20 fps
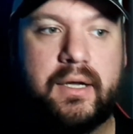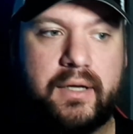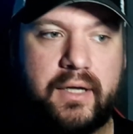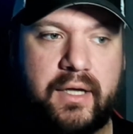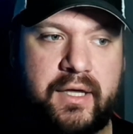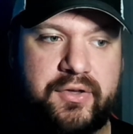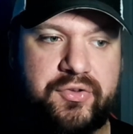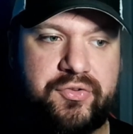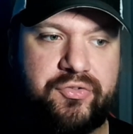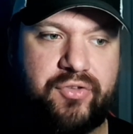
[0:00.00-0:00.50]

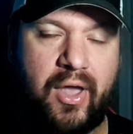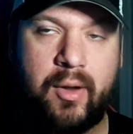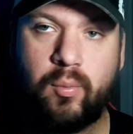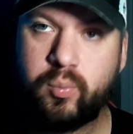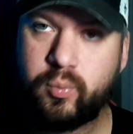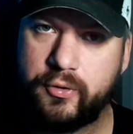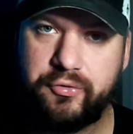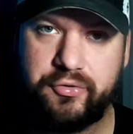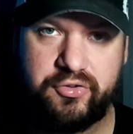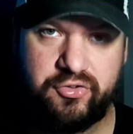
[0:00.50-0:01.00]
is a
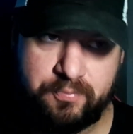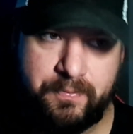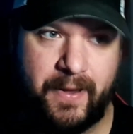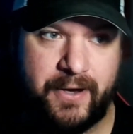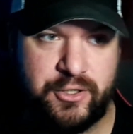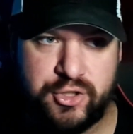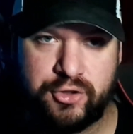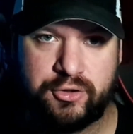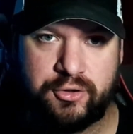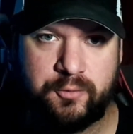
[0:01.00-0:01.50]
really
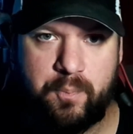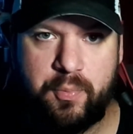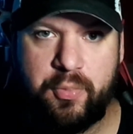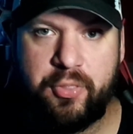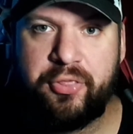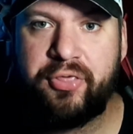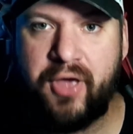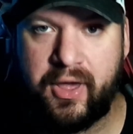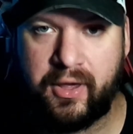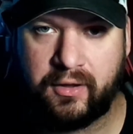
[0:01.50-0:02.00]
special
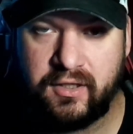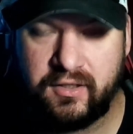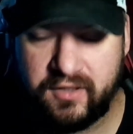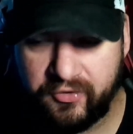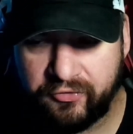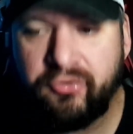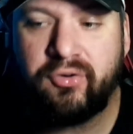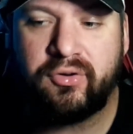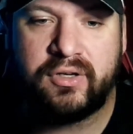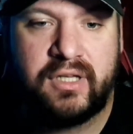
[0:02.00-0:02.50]
thing. He
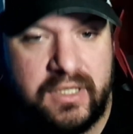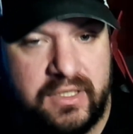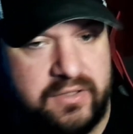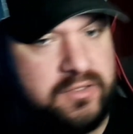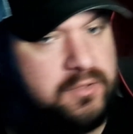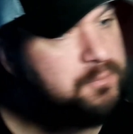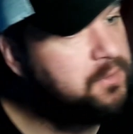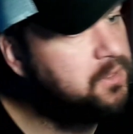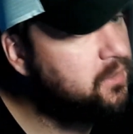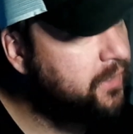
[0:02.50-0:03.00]
doesn't need it to
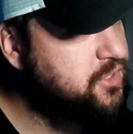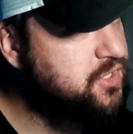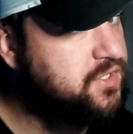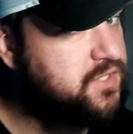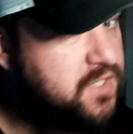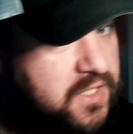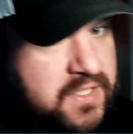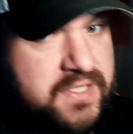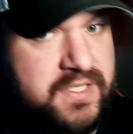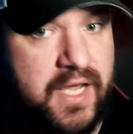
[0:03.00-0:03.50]
be like just an
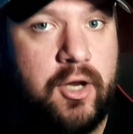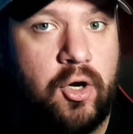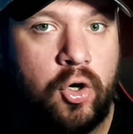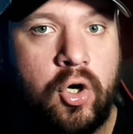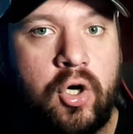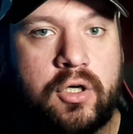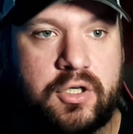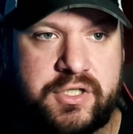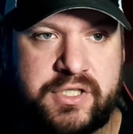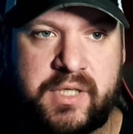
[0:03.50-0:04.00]
in-tight
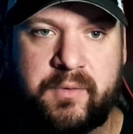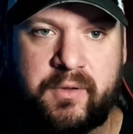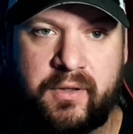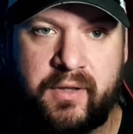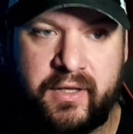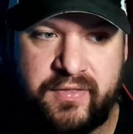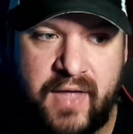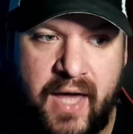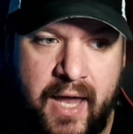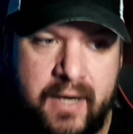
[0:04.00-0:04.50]
hook or something
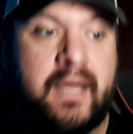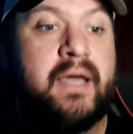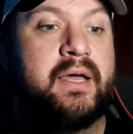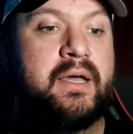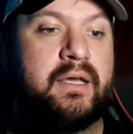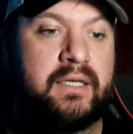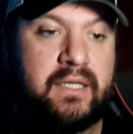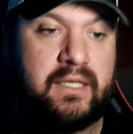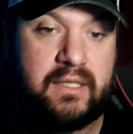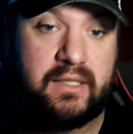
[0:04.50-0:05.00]
like that.
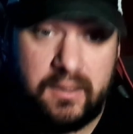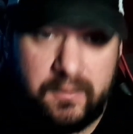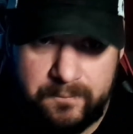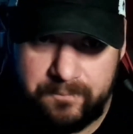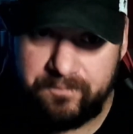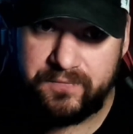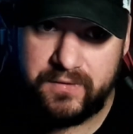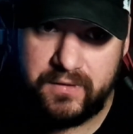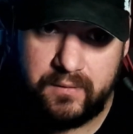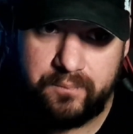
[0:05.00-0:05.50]
He
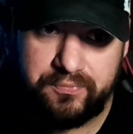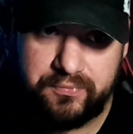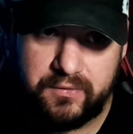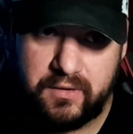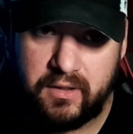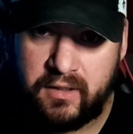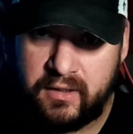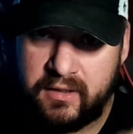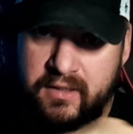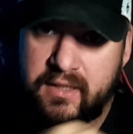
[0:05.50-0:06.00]

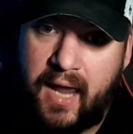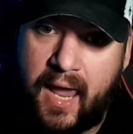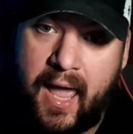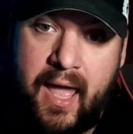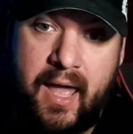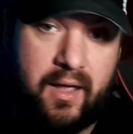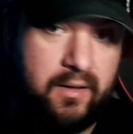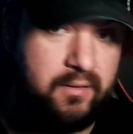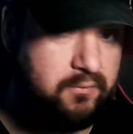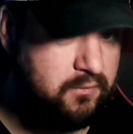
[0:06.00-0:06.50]

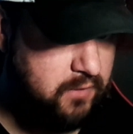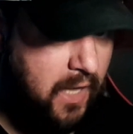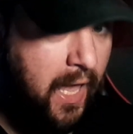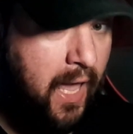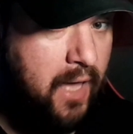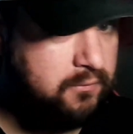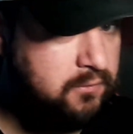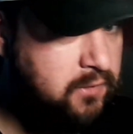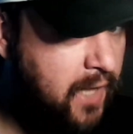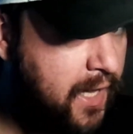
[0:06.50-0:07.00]
can
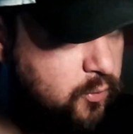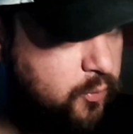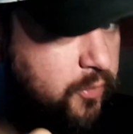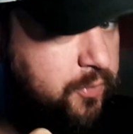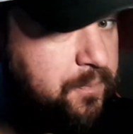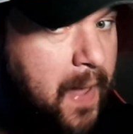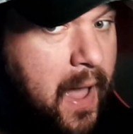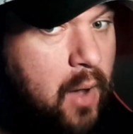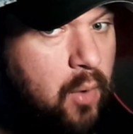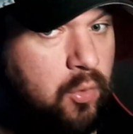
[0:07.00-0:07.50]
land with
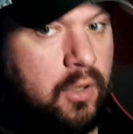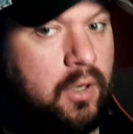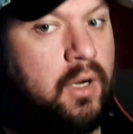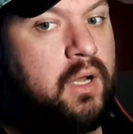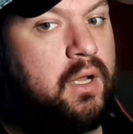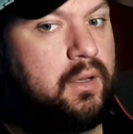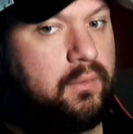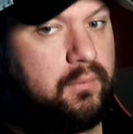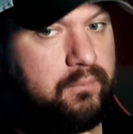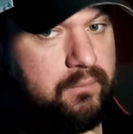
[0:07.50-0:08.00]
power
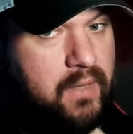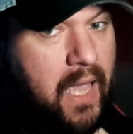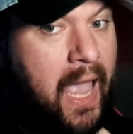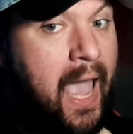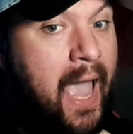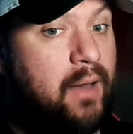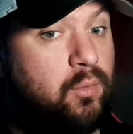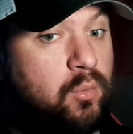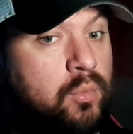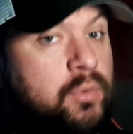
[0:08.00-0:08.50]

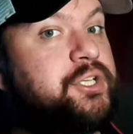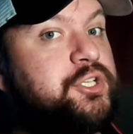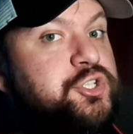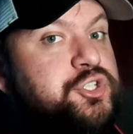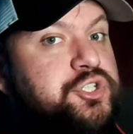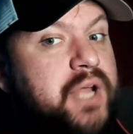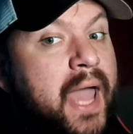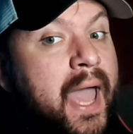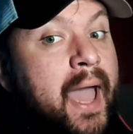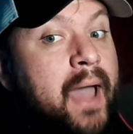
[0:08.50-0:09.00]
at
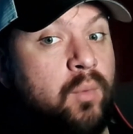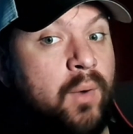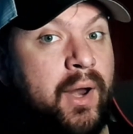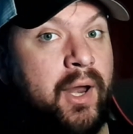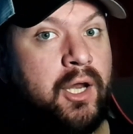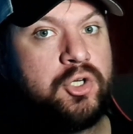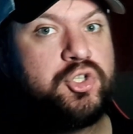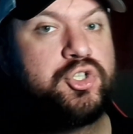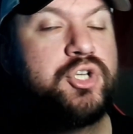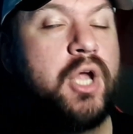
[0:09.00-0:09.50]
reach, at
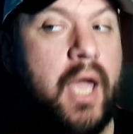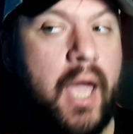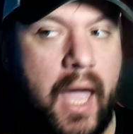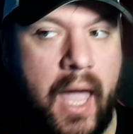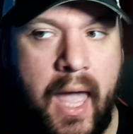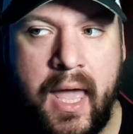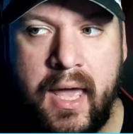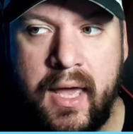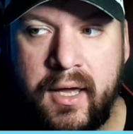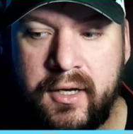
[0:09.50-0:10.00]
range,
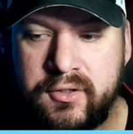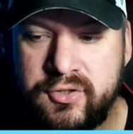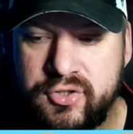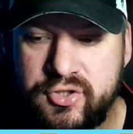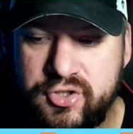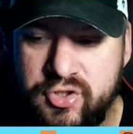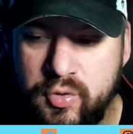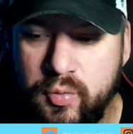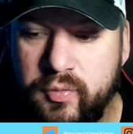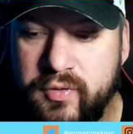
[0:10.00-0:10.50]
and
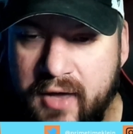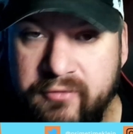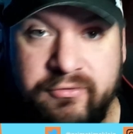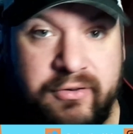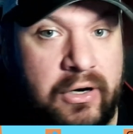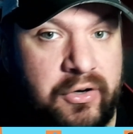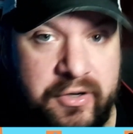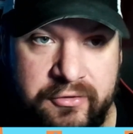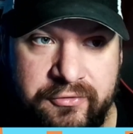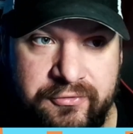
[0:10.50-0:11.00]
do that
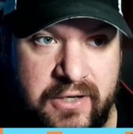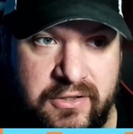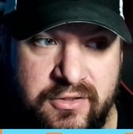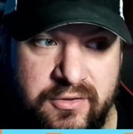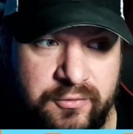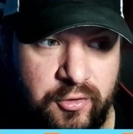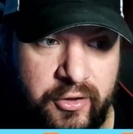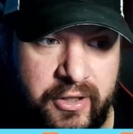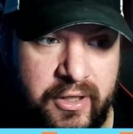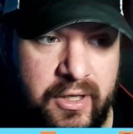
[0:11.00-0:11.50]
very
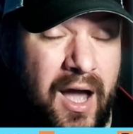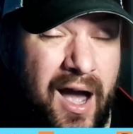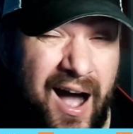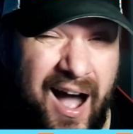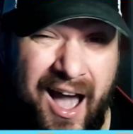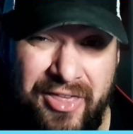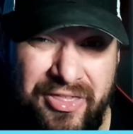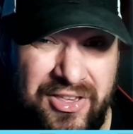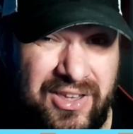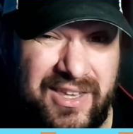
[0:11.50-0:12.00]
effectively.
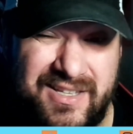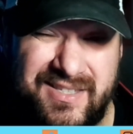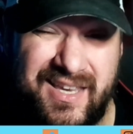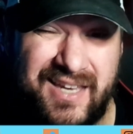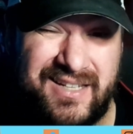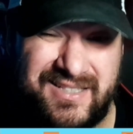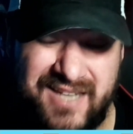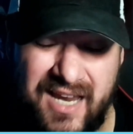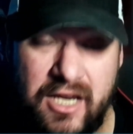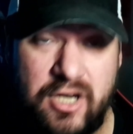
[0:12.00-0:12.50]
I think he is a
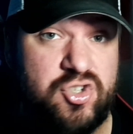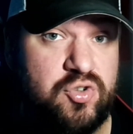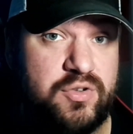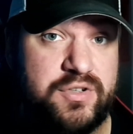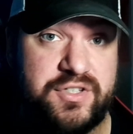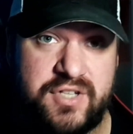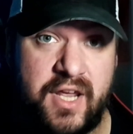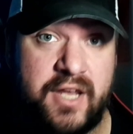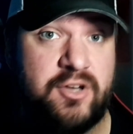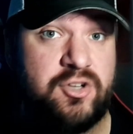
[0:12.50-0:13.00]
dangerous,
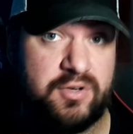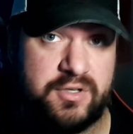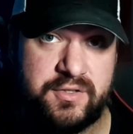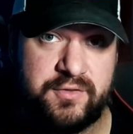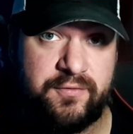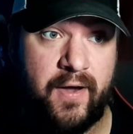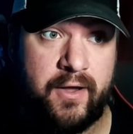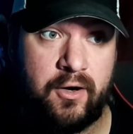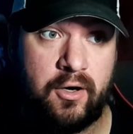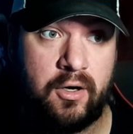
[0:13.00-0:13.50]
dangerous
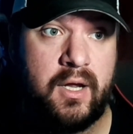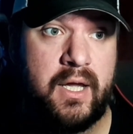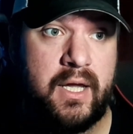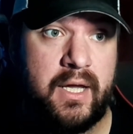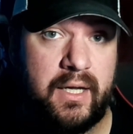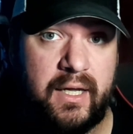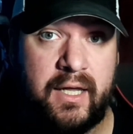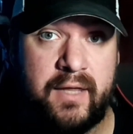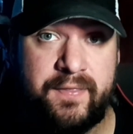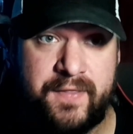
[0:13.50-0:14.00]
fighter
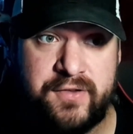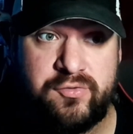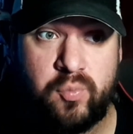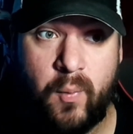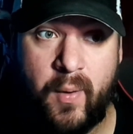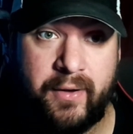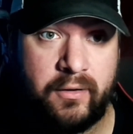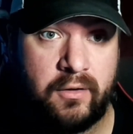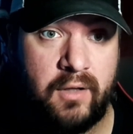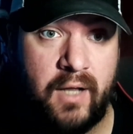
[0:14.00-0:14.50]
in this
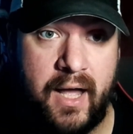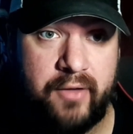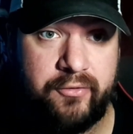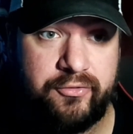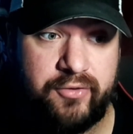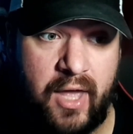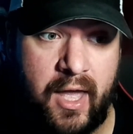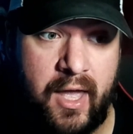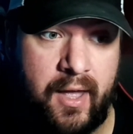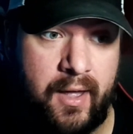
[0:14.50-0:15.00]
weight class,
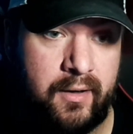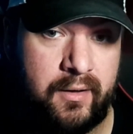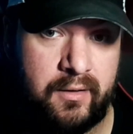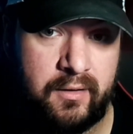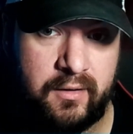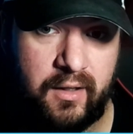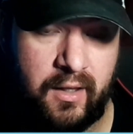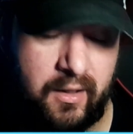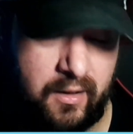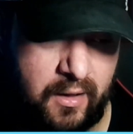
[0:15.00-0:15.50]
and
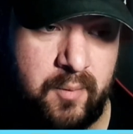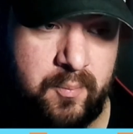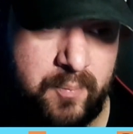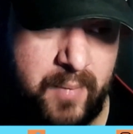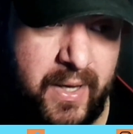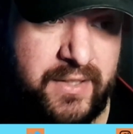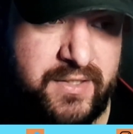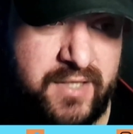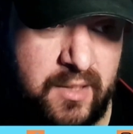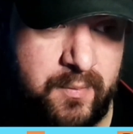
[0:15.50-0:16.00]
it
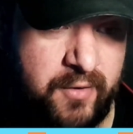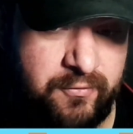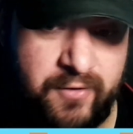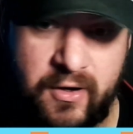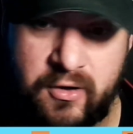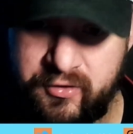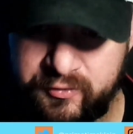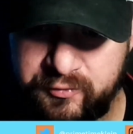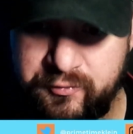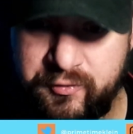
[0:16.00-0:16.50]
makes him a
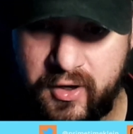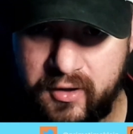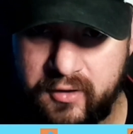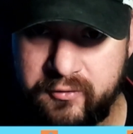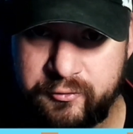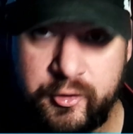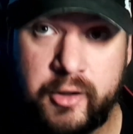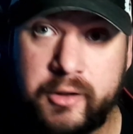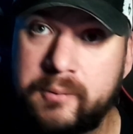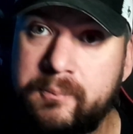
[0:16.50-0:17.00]
very fun
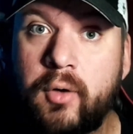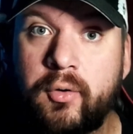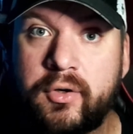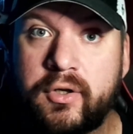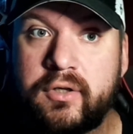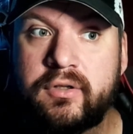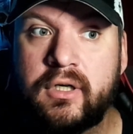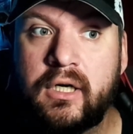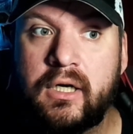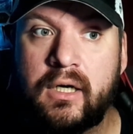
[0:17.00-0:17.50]

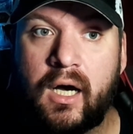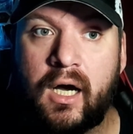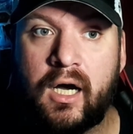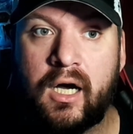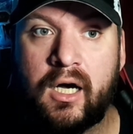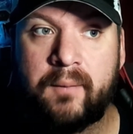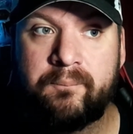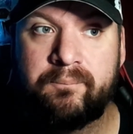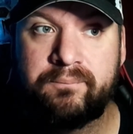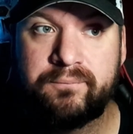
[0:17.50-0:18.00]
opponent,
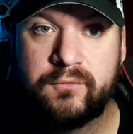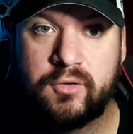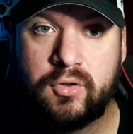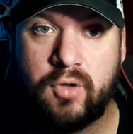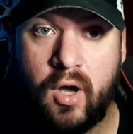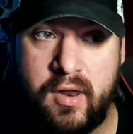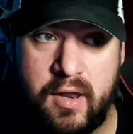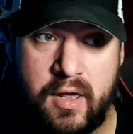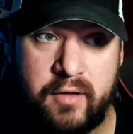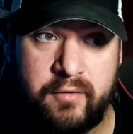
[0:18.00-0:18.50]
and
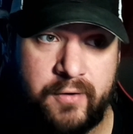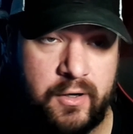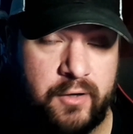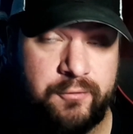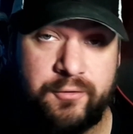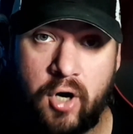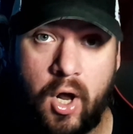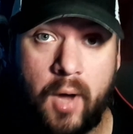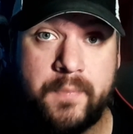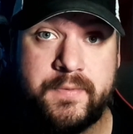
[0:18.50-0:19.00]
very
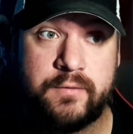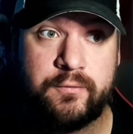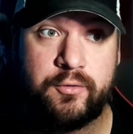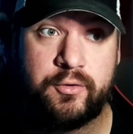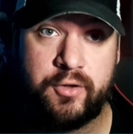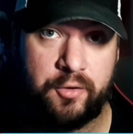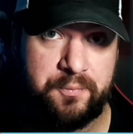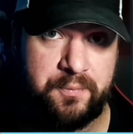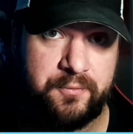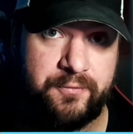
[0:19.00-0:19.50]
fun option for the
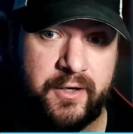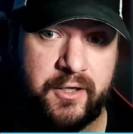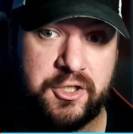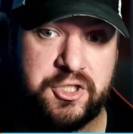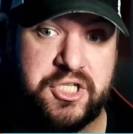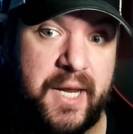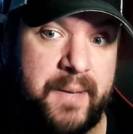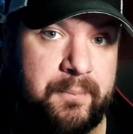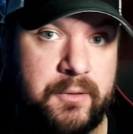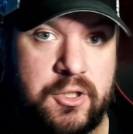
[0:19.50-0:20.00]
Ultimate Fighting
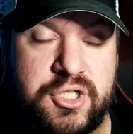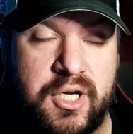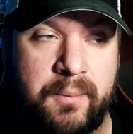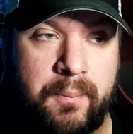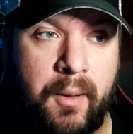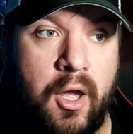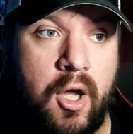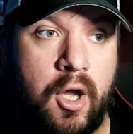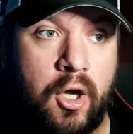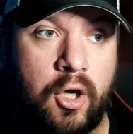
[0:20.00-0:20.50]
Championship
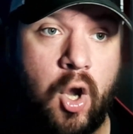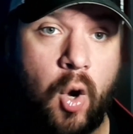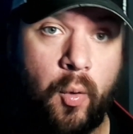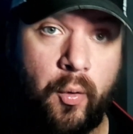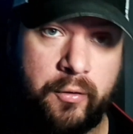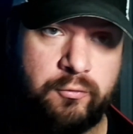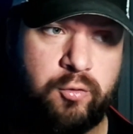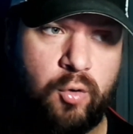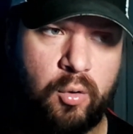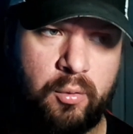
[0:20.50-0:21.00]
going
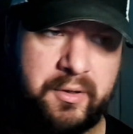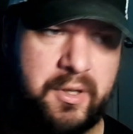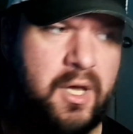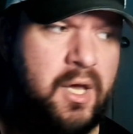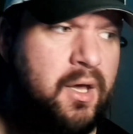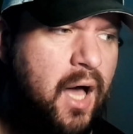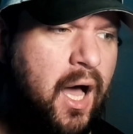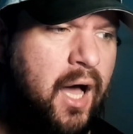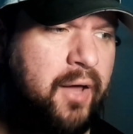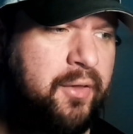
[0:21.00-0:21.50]
forward.
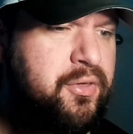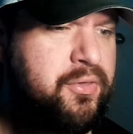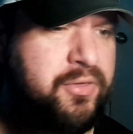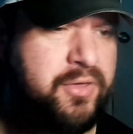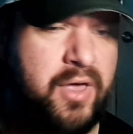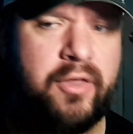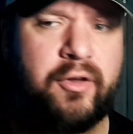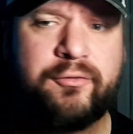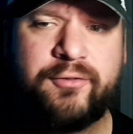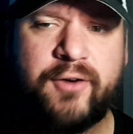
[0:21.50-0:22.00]
The
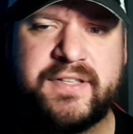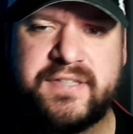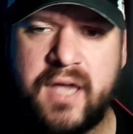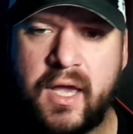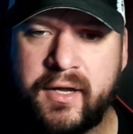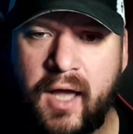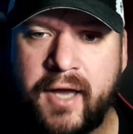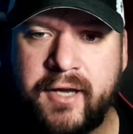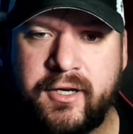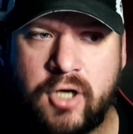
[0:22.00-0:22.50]
other fights,
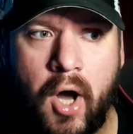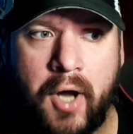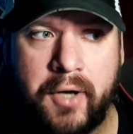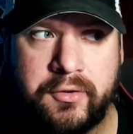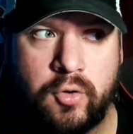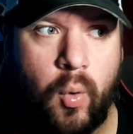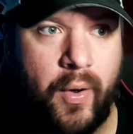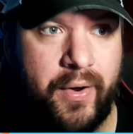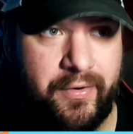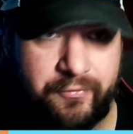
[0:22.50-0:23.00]
I caught
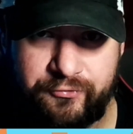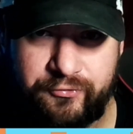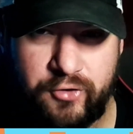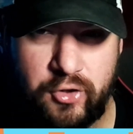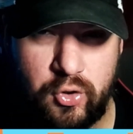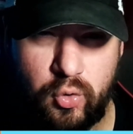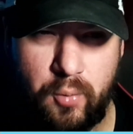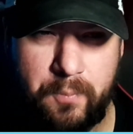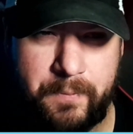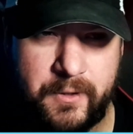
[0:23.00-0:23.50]
quite a
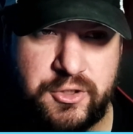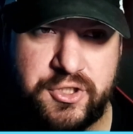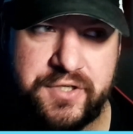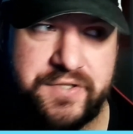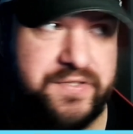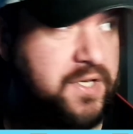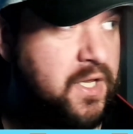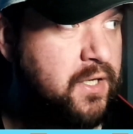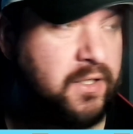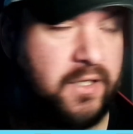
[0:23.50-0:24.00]
few, but
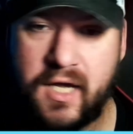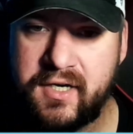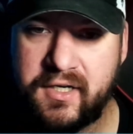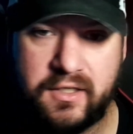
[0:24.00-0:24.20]
just in kind of